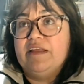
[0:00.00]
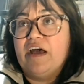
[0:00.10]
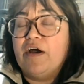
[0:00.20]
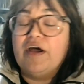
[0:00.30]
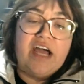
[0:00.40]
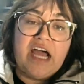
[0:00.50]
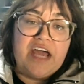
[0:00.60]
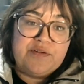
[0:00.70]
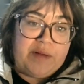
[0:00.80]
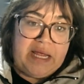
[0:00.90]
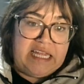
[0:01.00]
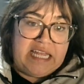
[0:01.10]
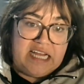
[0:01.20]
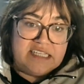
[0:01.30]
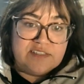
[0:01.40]
either way,
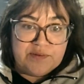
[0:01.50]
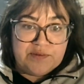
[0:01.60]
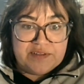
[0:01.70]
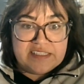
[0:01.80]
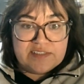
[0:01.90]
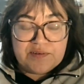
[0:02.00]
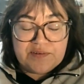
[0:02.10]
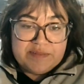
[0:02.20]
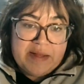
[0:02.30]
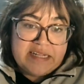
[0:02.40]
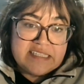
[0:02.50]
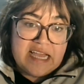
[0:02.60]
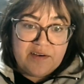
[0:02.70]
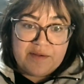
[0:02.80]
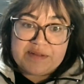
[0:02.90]
yeah. So it depends
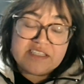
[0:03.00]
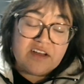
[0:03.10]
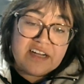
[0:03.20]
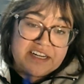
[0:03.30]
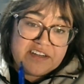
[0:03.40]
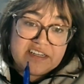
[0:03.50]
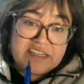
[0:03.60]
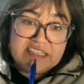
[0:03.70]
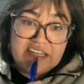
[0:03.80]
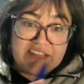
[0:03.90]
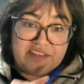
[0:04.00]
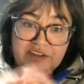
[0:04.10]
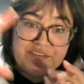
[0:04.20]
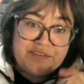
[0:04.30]
how. But sod cutter, like a lot of